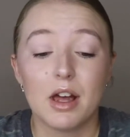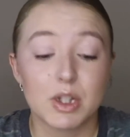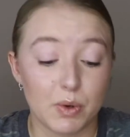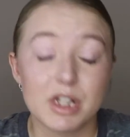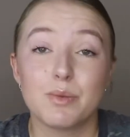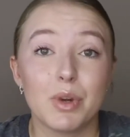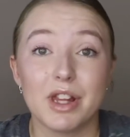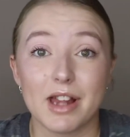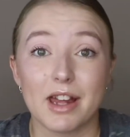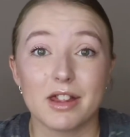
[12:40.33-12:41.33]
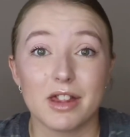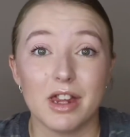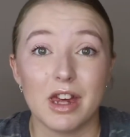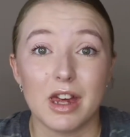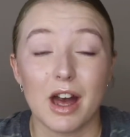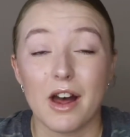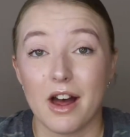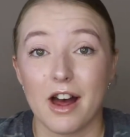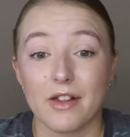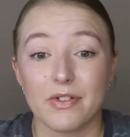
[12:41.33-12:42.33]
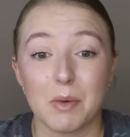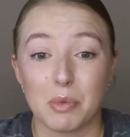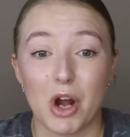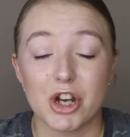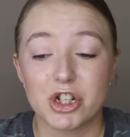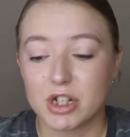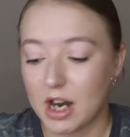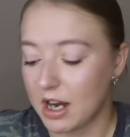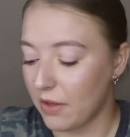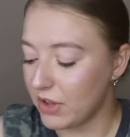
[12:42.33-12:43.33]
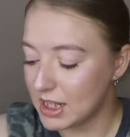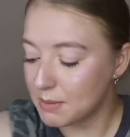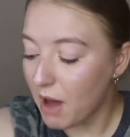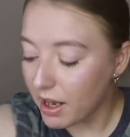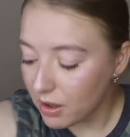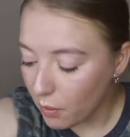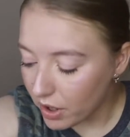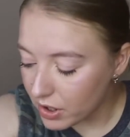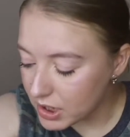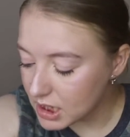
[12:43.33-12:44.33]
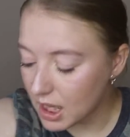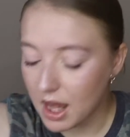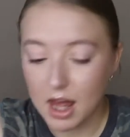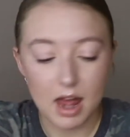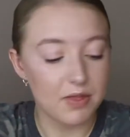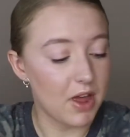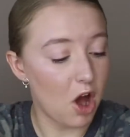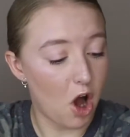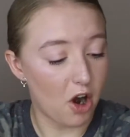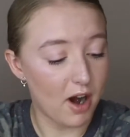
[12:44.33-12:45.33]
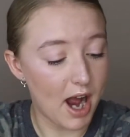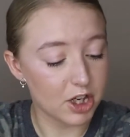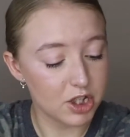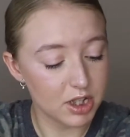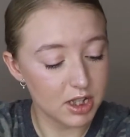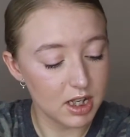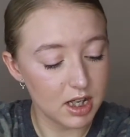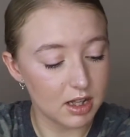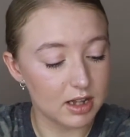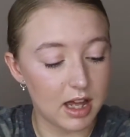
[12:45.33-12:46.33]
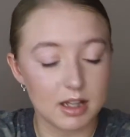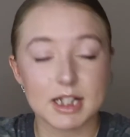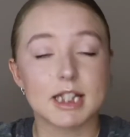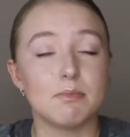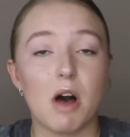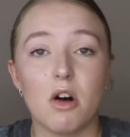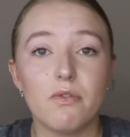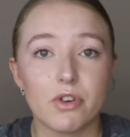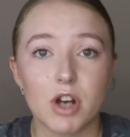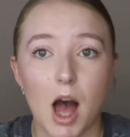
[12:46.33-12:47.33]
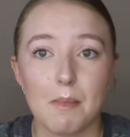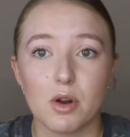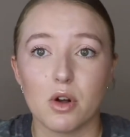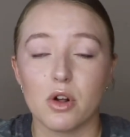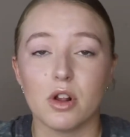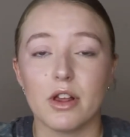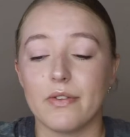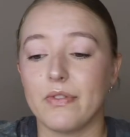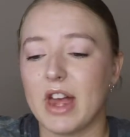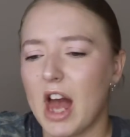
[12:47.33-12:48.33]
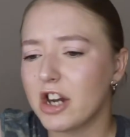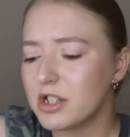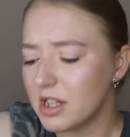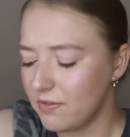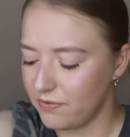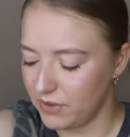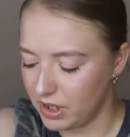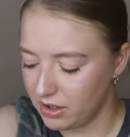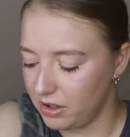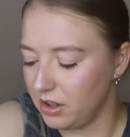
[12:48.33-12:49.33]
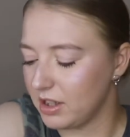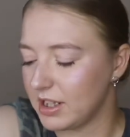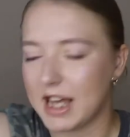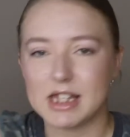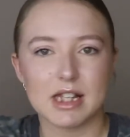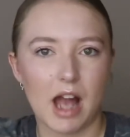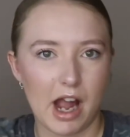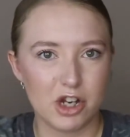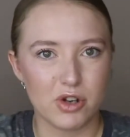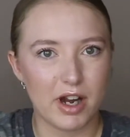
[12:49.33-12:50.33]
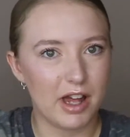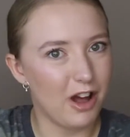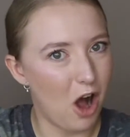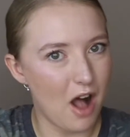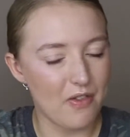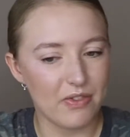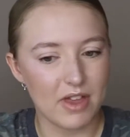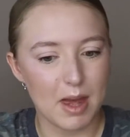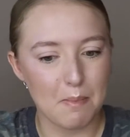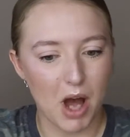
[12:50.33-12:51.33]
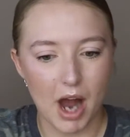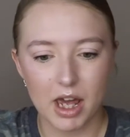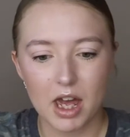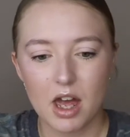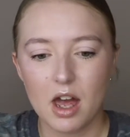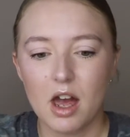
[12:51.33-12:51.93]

So I did really like the brush. Now these body oils, they smell phenomenal and they actually feel nice and hydrating on the body.